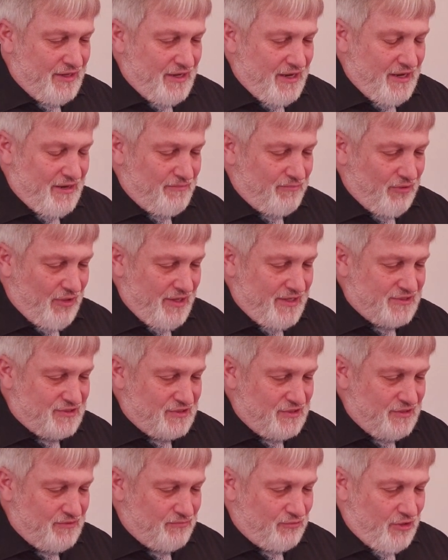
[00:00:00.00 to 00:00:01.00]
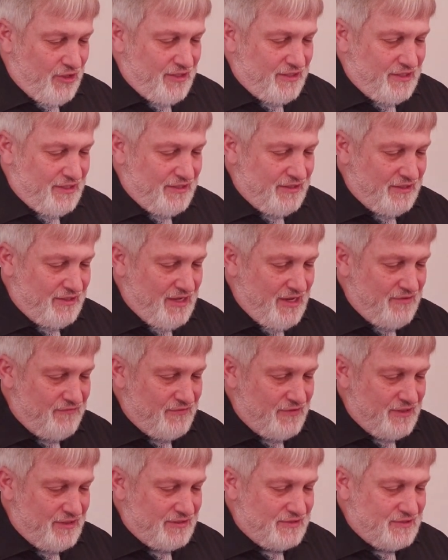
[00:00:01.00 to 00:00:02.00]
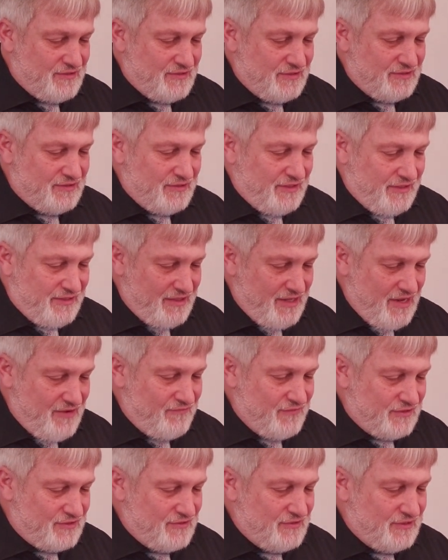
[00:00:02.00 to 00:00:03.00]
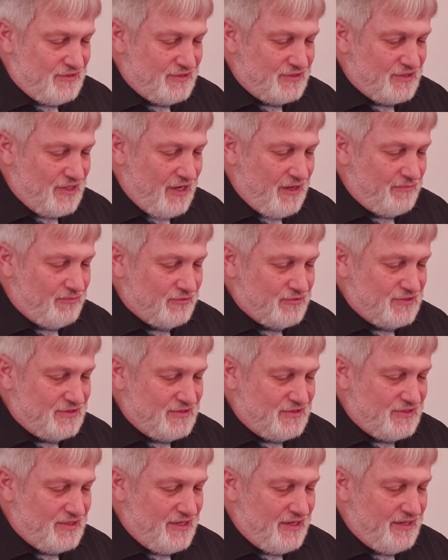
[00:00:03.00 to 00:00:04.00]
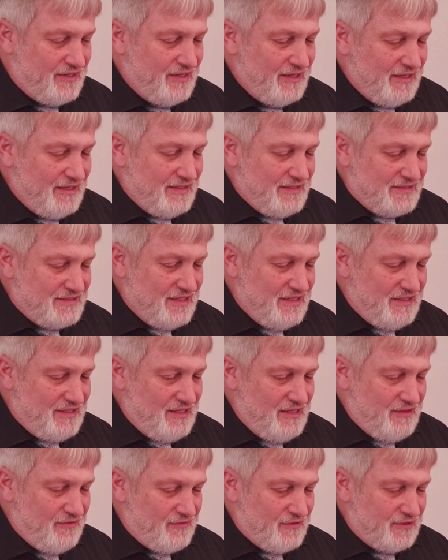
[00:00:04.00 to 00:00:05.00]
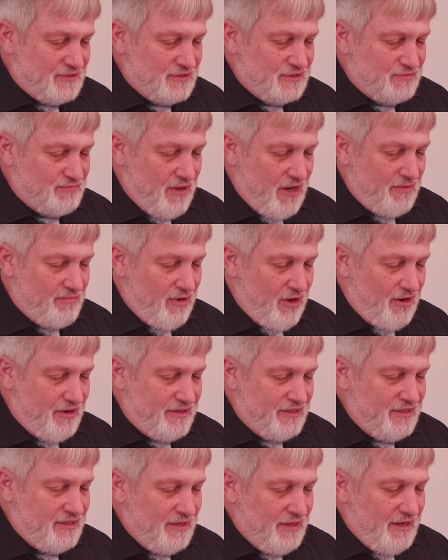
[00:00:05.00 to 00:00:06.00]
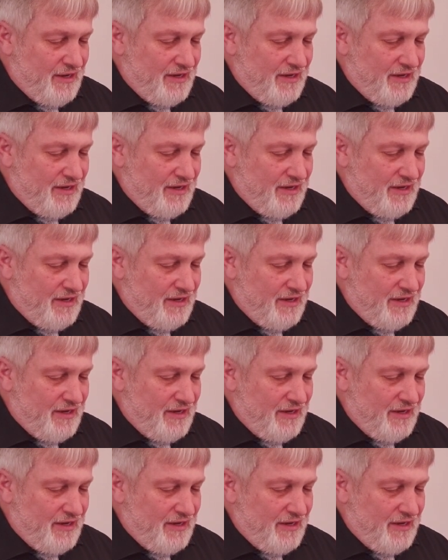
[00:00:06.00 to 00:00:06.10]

and blessed it and brake it and gave it unto the and gave it to the disciples and said, Take, eat, this is my body.